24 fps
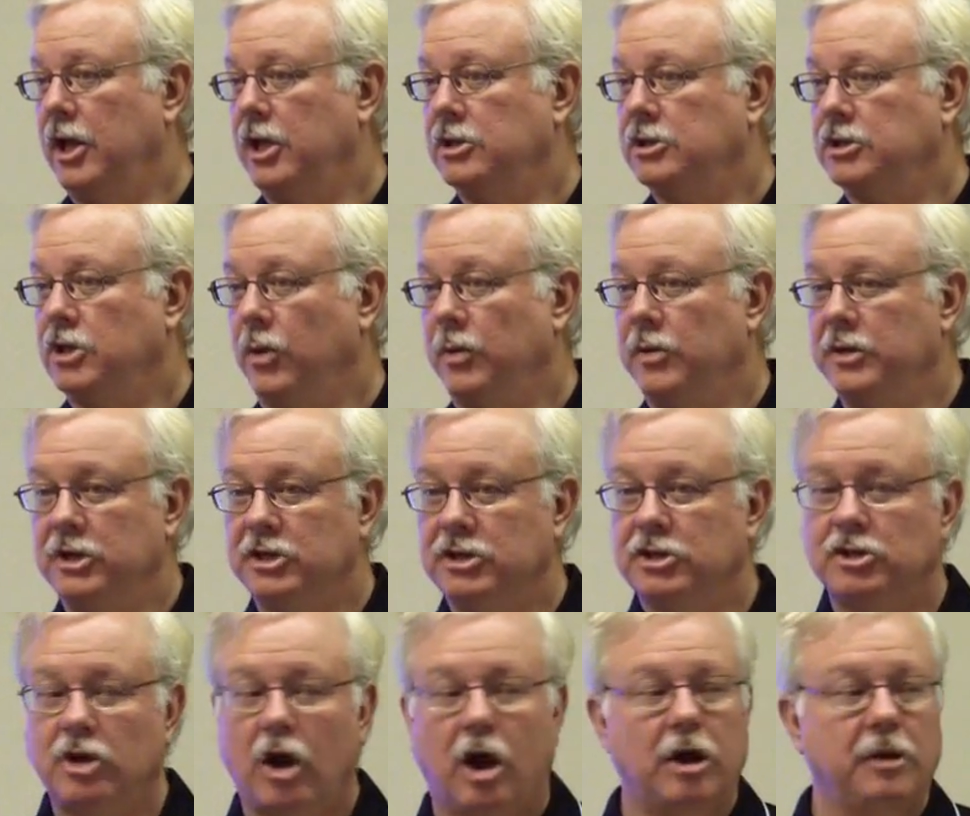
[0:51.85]
So when you
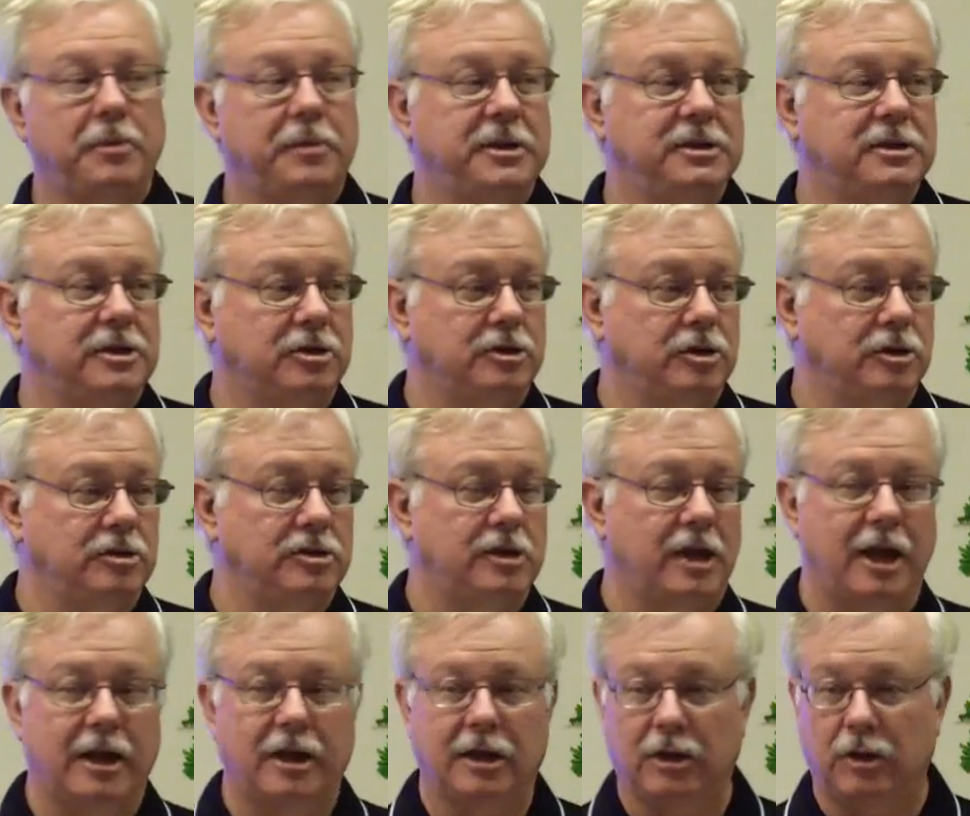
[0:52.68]
start a piece of
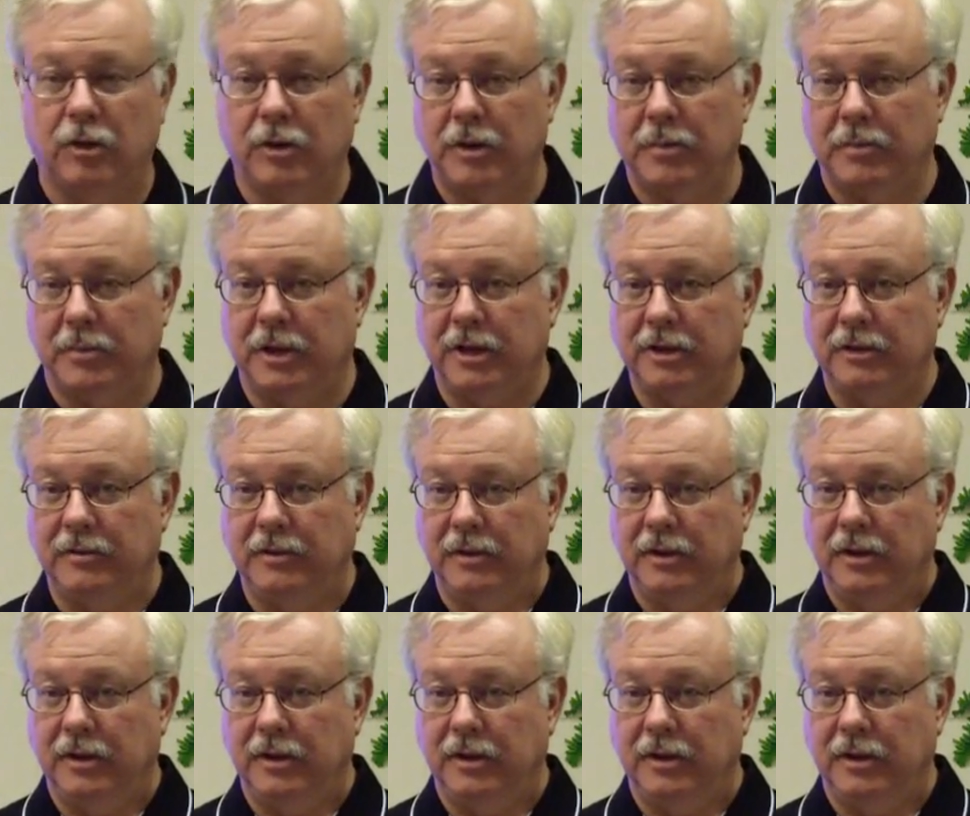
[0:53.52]
two-cycle equipment